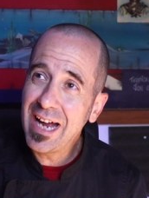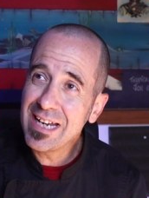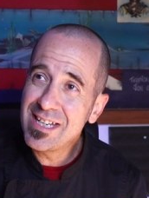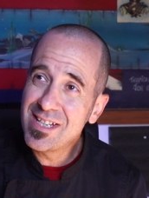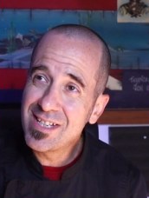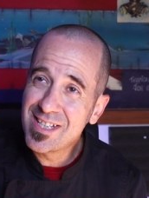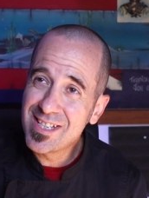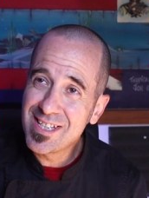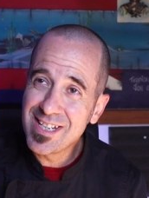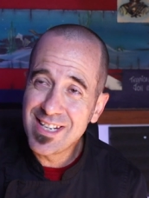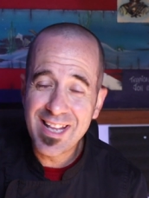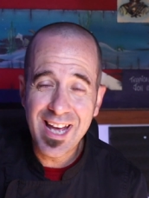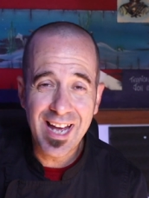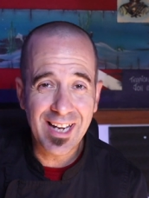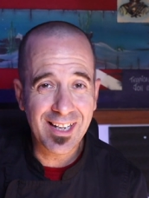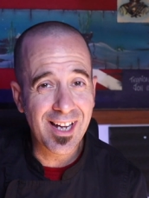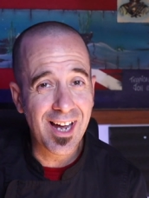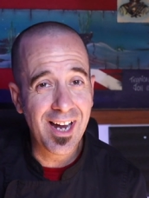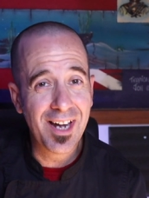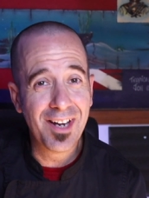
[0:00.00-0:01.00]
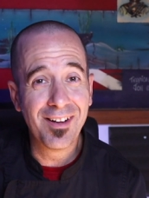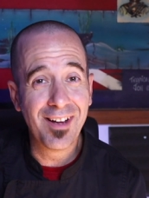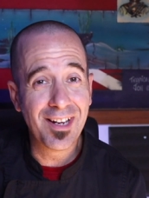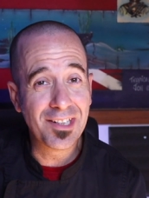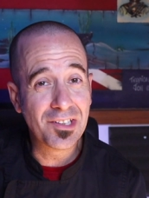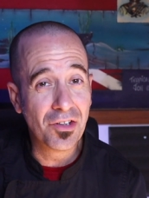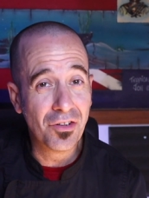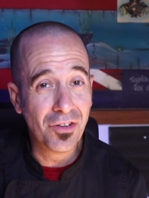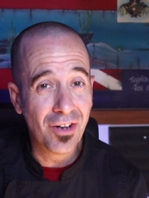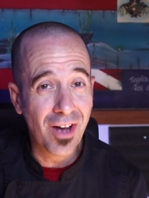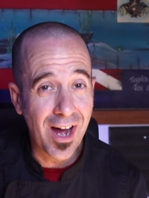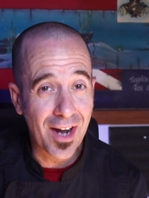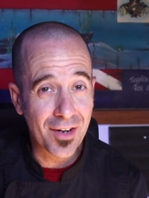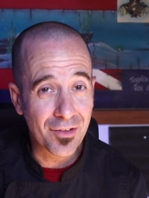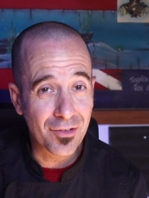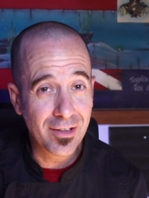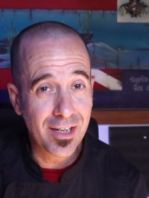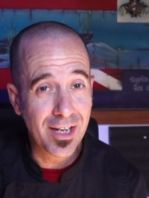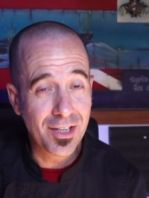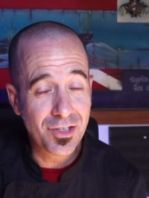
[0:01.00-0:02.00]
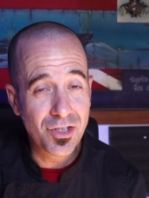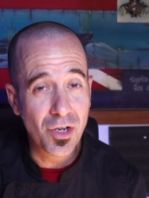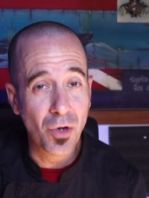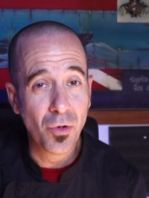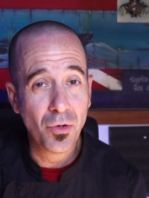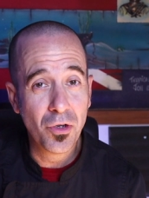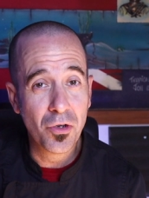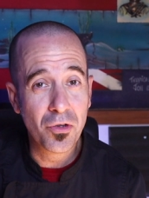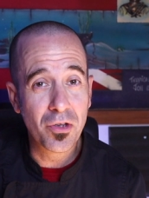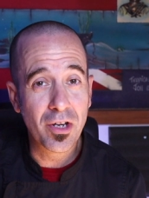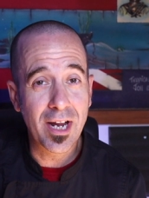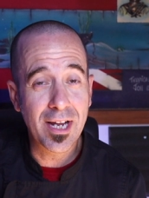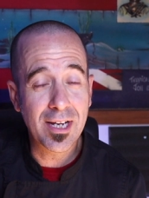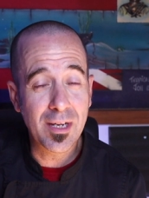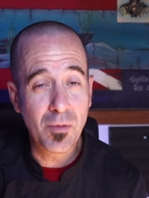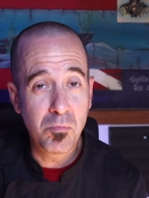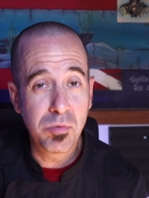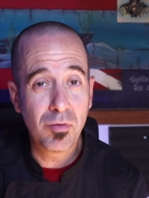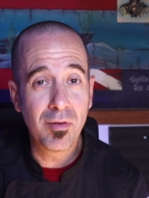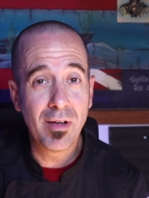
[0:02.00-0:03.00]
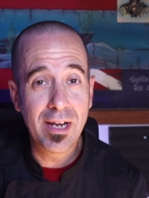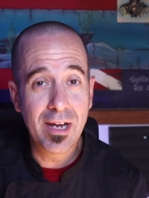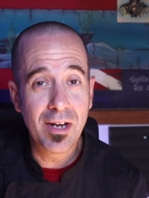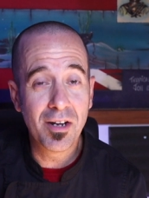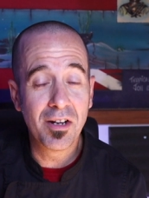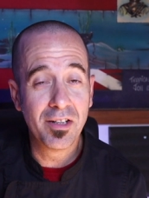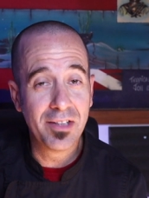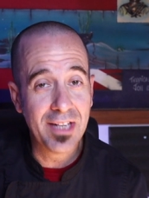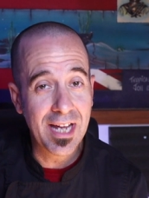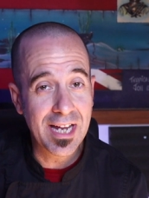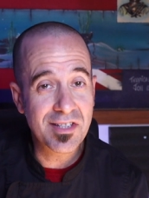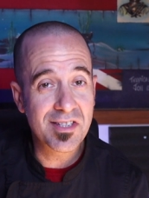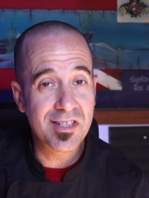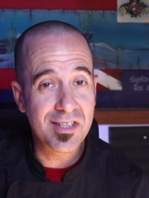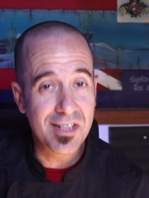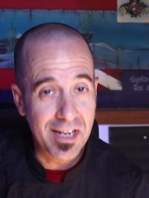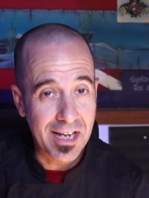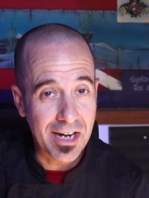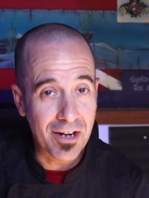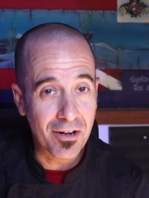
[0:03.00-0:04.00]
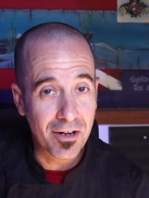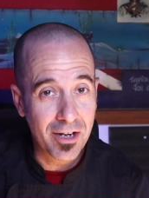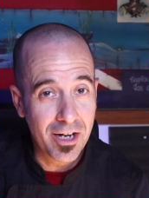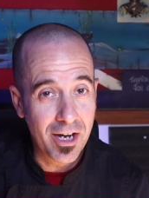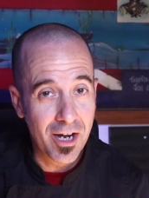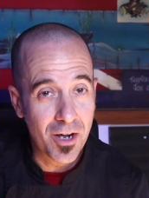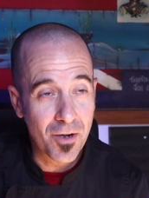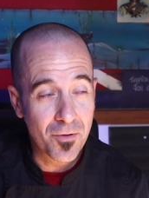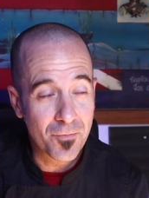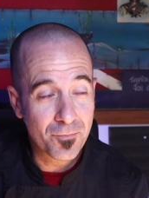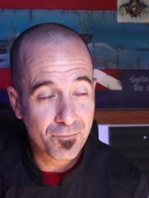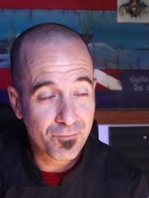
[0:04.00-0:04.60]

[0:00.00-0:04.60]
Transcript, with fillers: I see that kind of like the lottery. I don't know that I can plan on that scenario.